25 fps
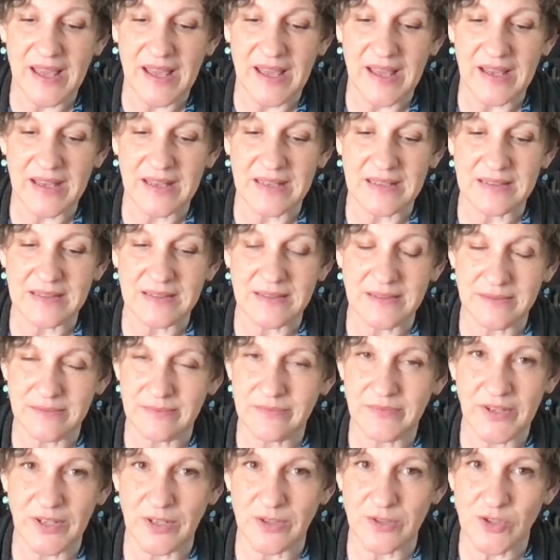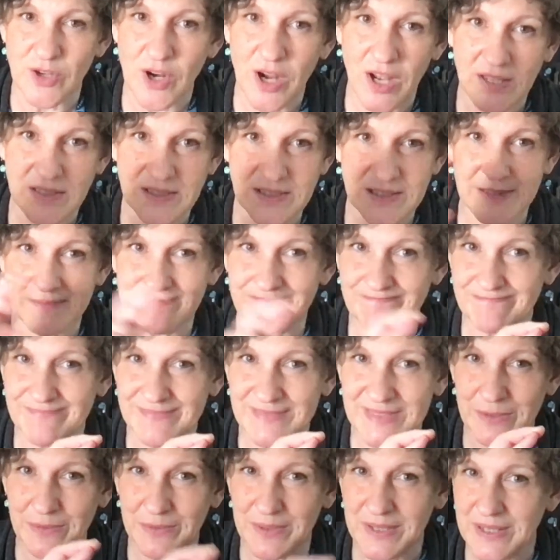And fingers crossed,
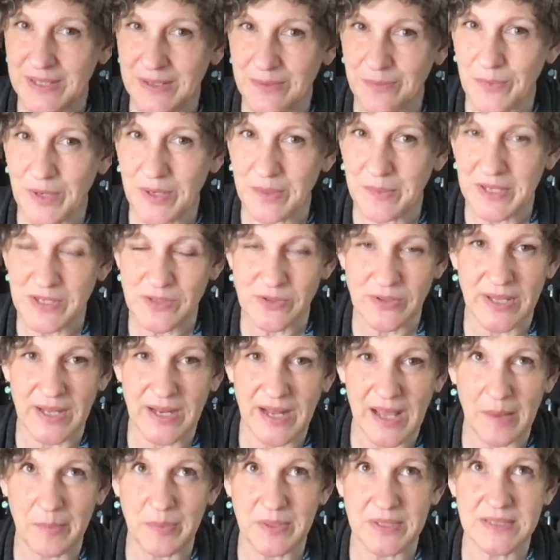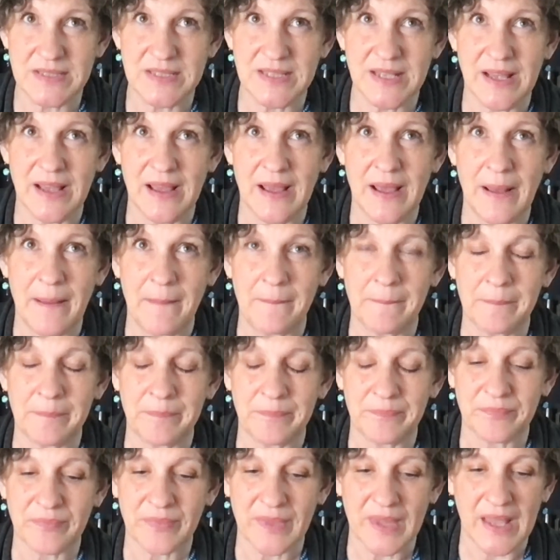I really want to make sure that happens.
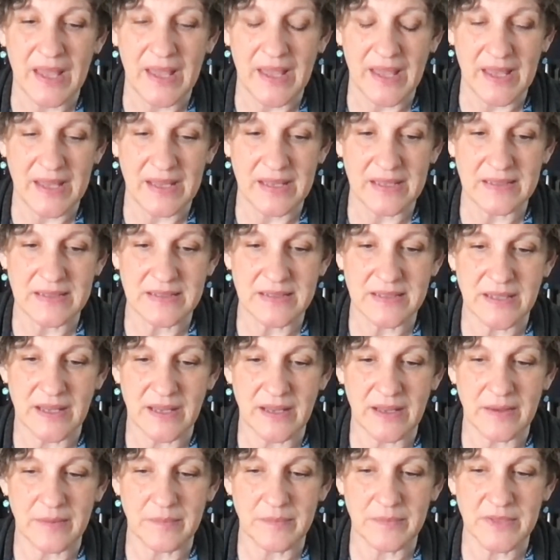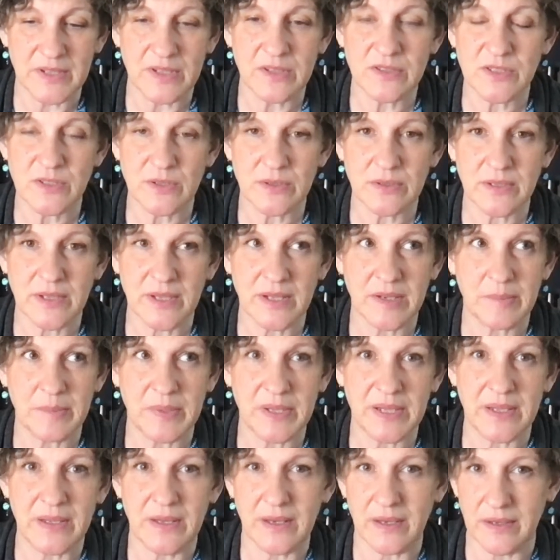And there's going to
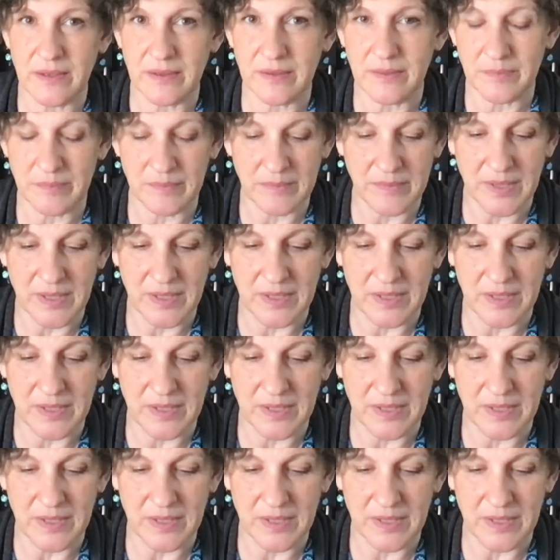be a